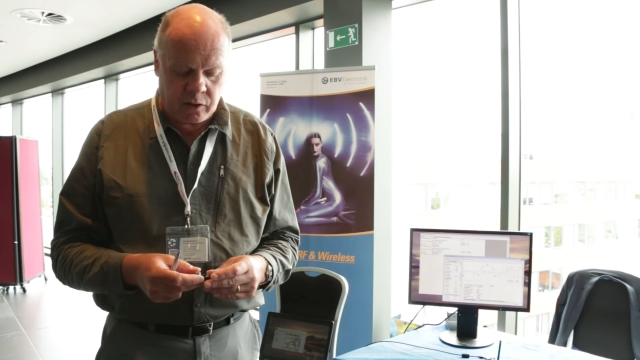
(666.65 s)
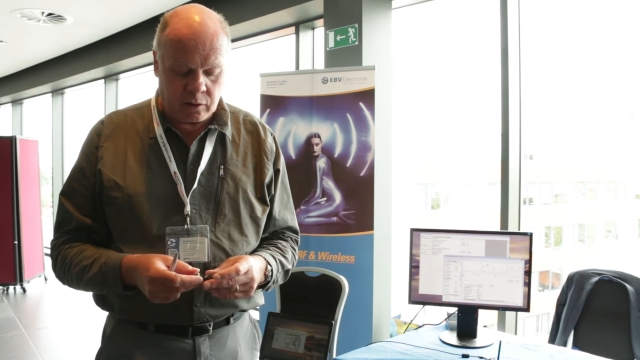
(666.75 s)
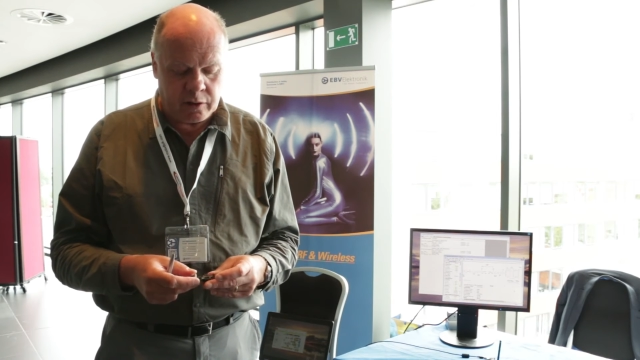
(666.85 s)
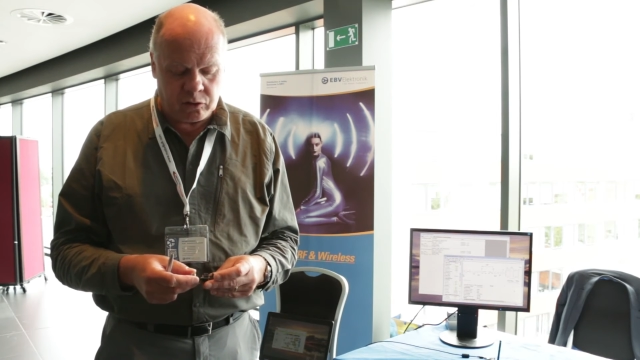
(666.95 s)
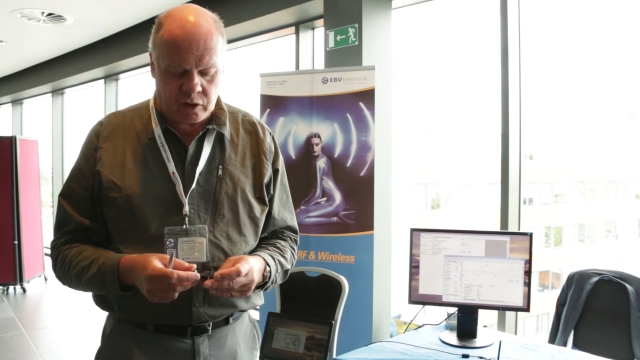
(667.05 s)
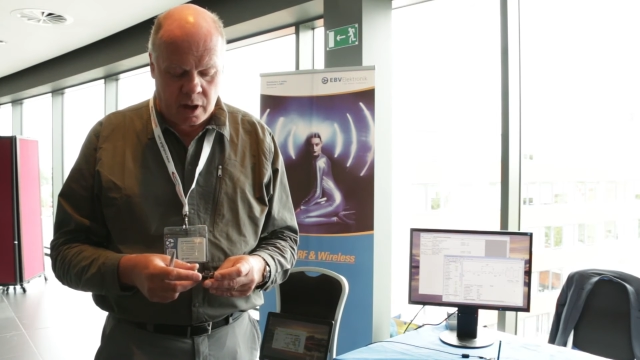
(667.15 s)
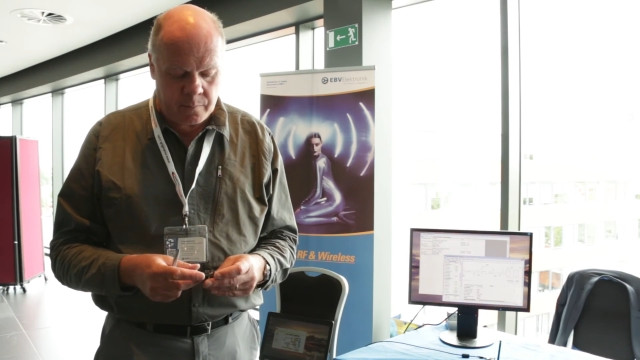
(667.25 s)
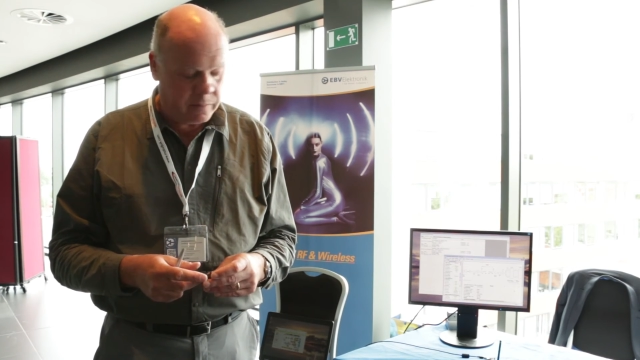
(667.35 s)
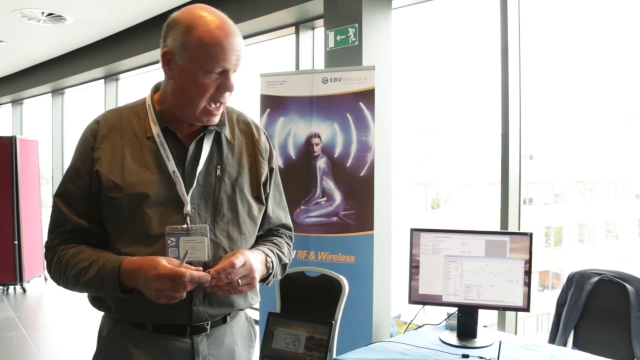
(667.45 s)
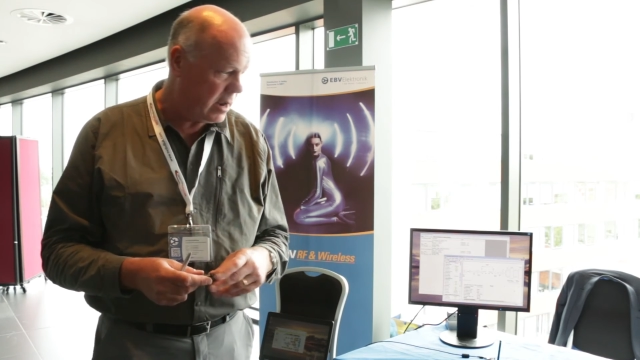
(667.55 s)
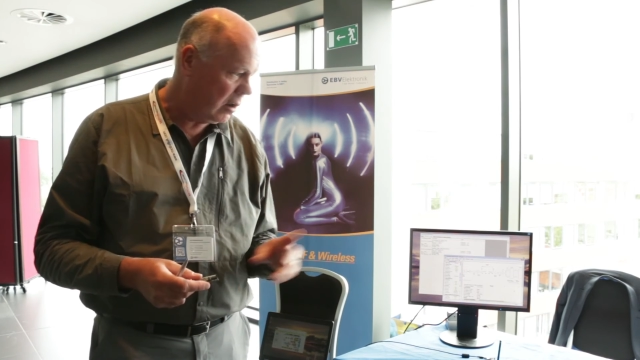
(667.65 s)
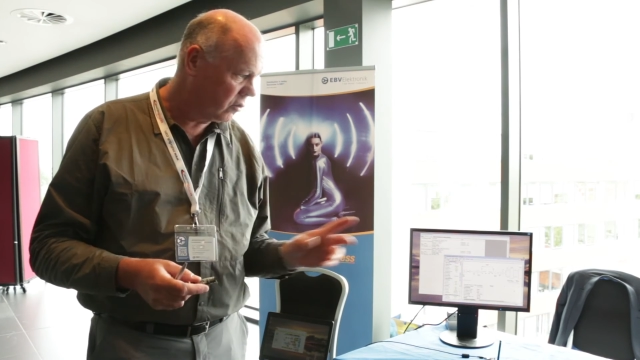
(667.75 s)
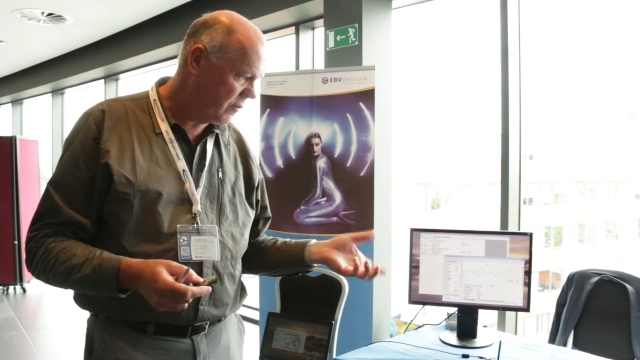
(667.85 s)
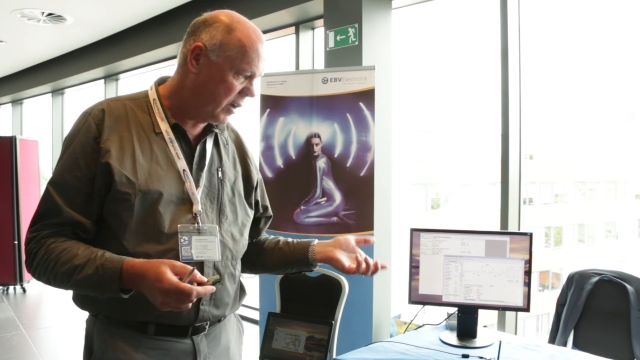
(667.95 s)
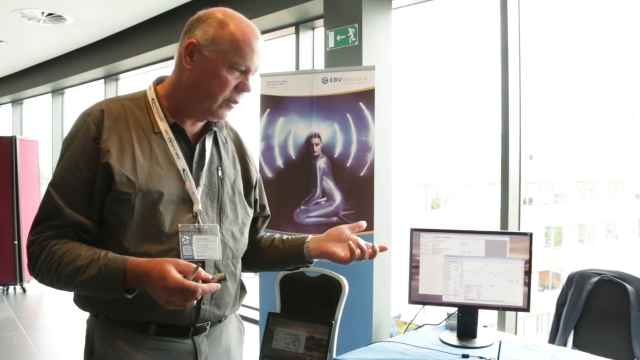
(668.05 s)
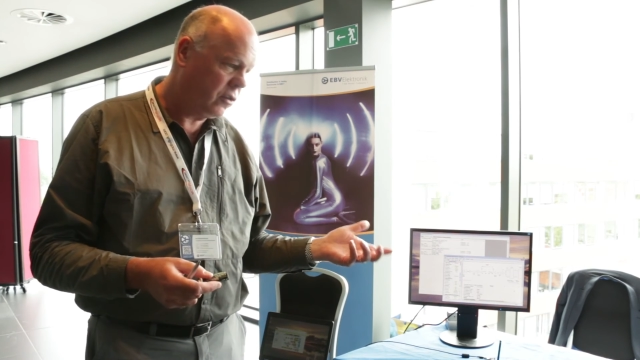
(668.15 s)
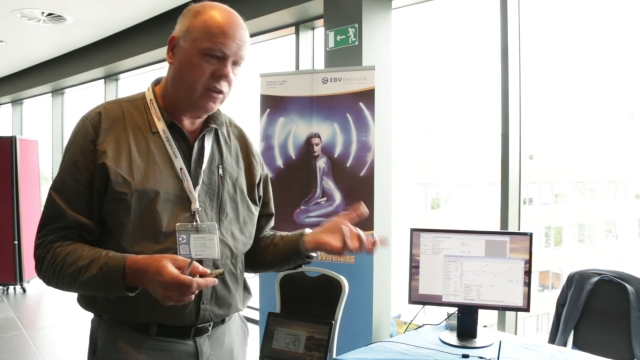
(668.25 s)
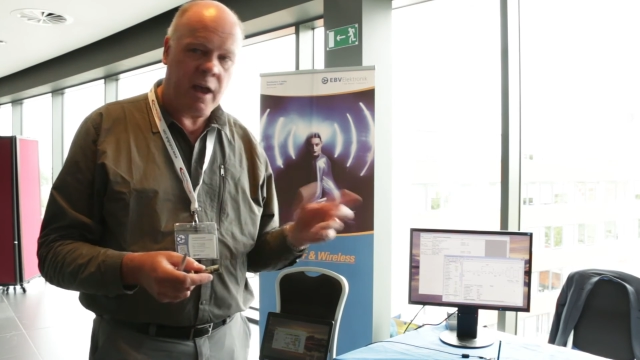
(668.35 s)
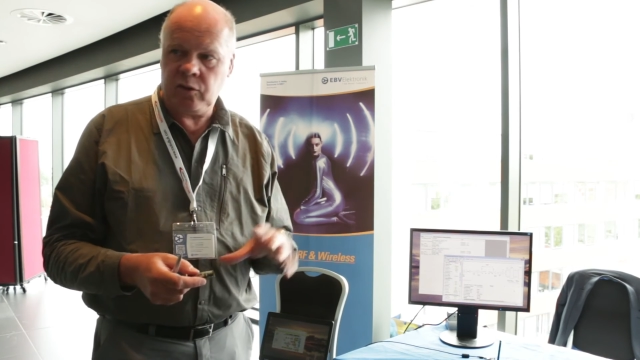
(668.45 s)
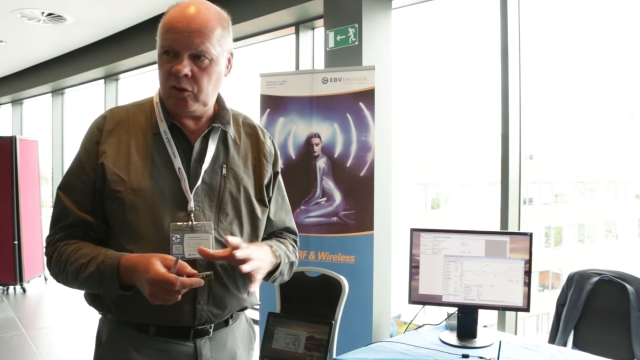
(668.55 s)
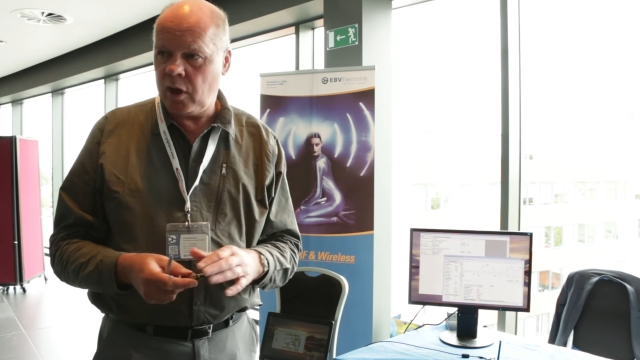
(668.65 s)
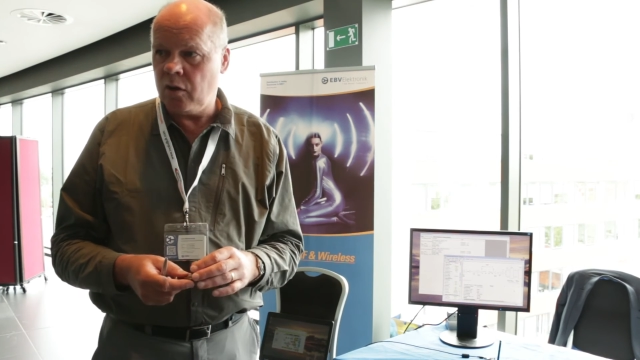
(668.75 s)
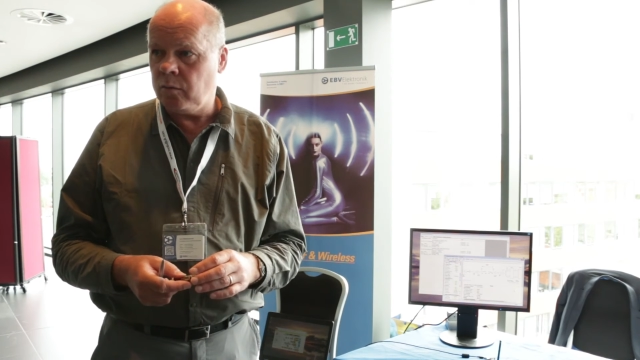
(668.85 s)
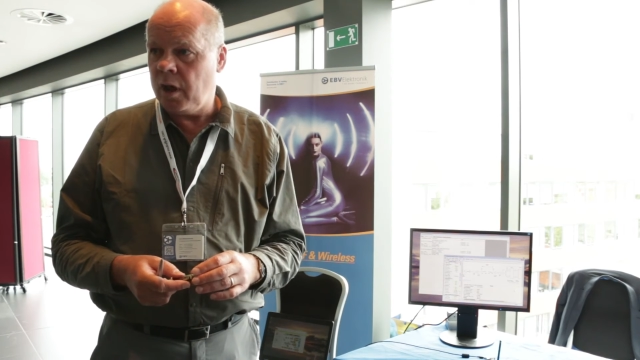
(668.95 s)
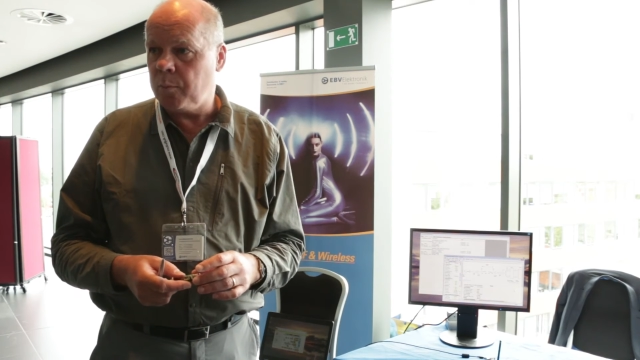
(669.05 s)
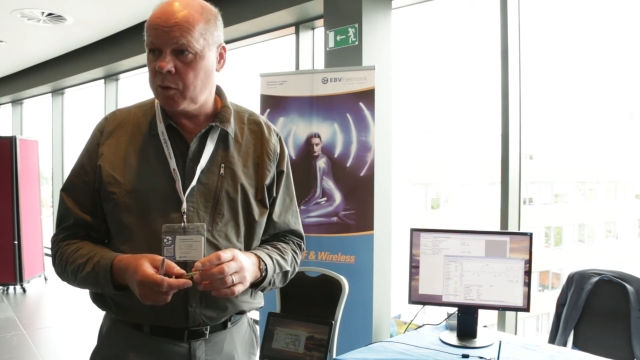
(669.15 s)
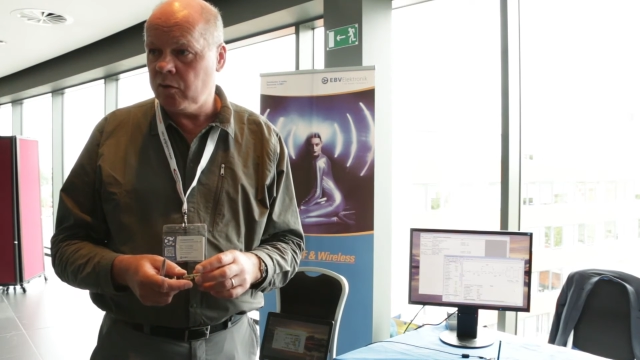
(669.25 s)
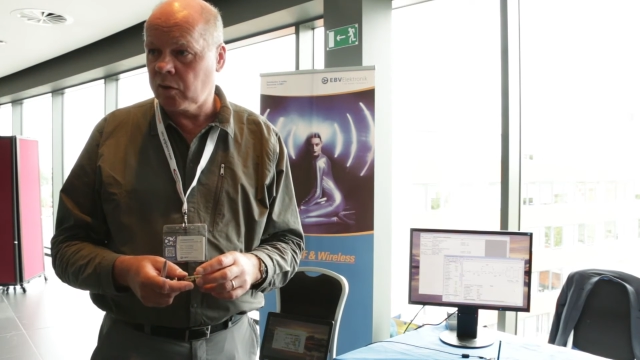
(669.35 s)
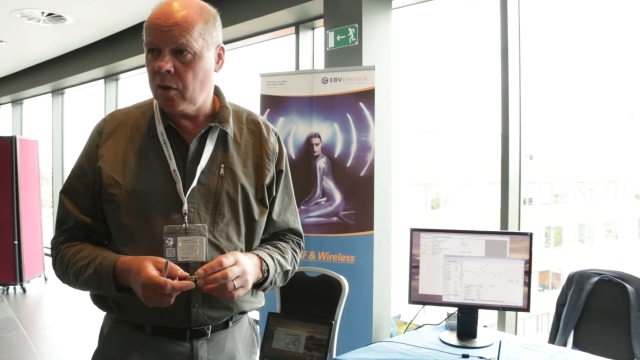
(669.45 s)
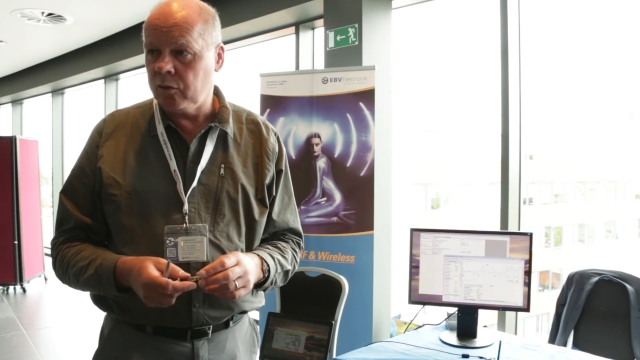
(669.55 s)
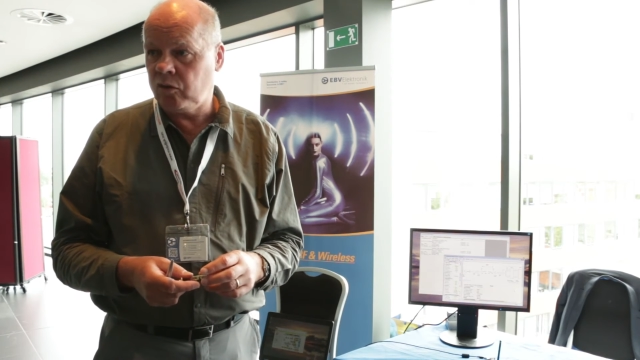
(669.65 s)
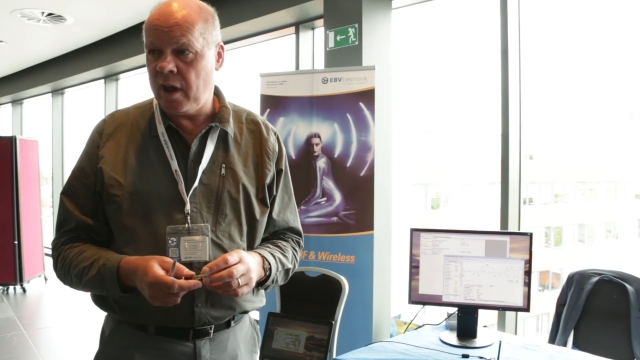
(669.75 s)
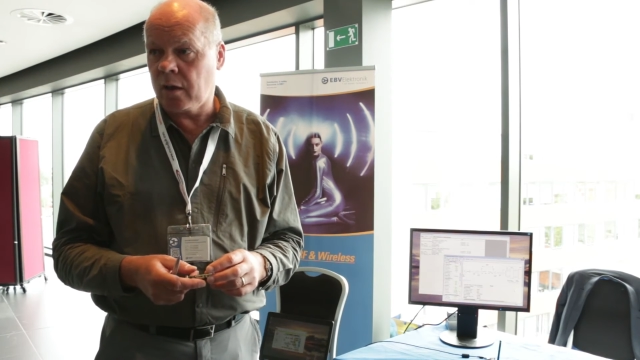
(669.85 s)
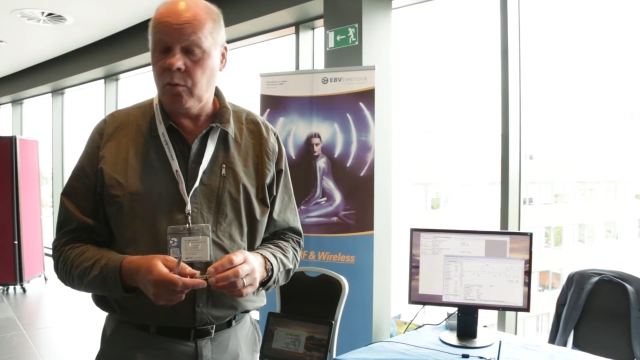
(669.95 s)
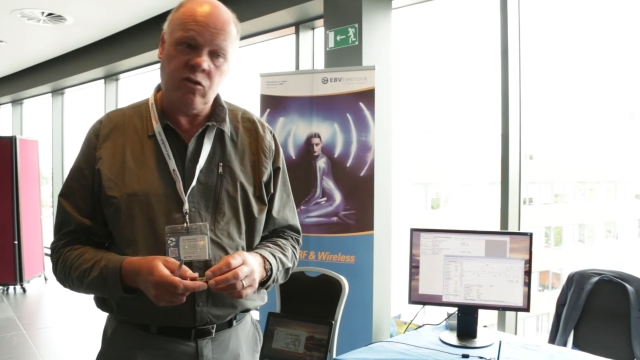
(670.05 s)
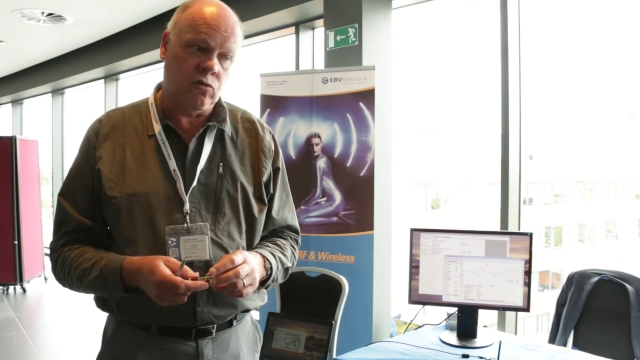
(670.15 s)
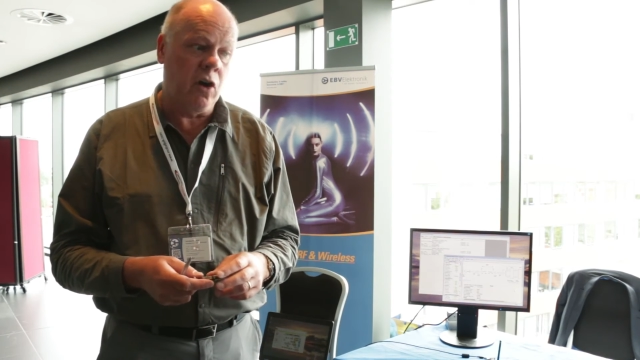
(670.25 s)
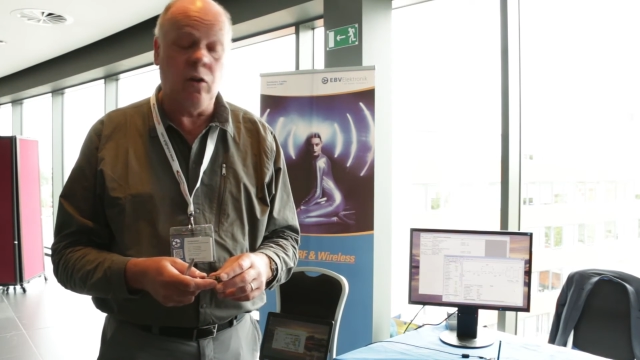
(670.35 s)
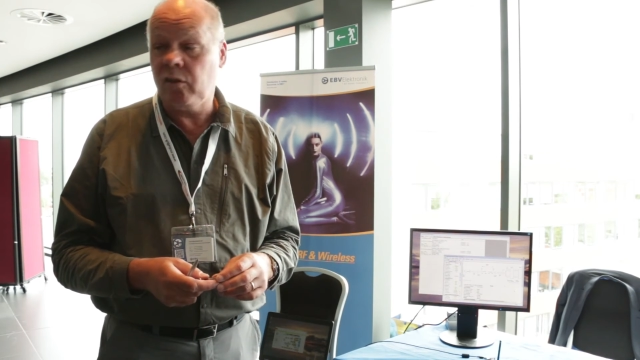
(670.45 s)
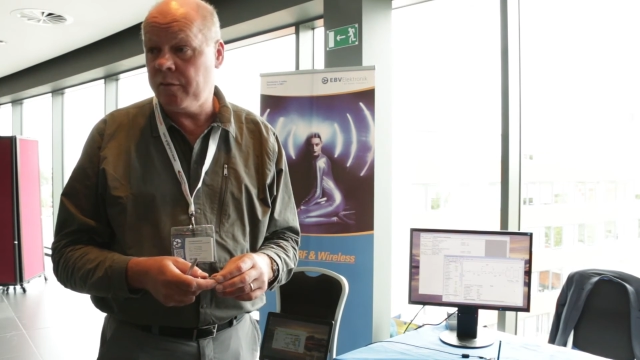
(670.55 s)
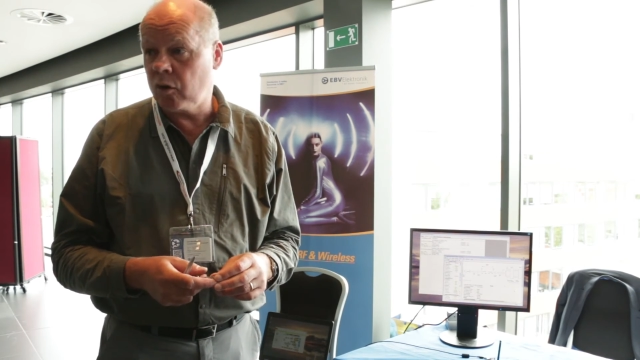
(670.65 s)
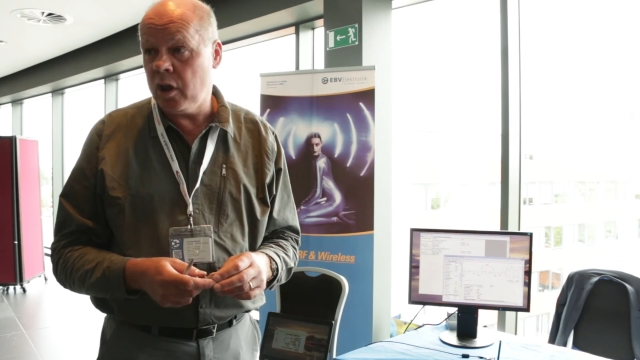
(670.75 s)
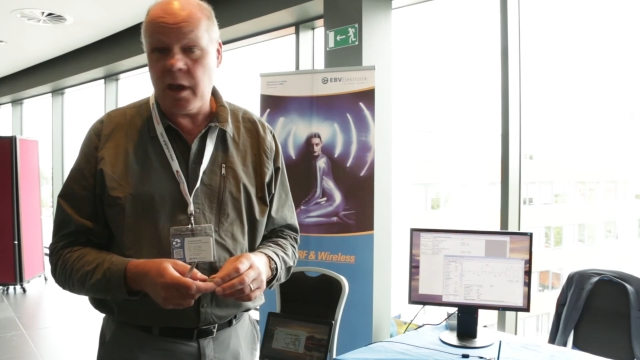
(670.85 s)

There is Analog Devices has its own protocol stack, which is royalty free.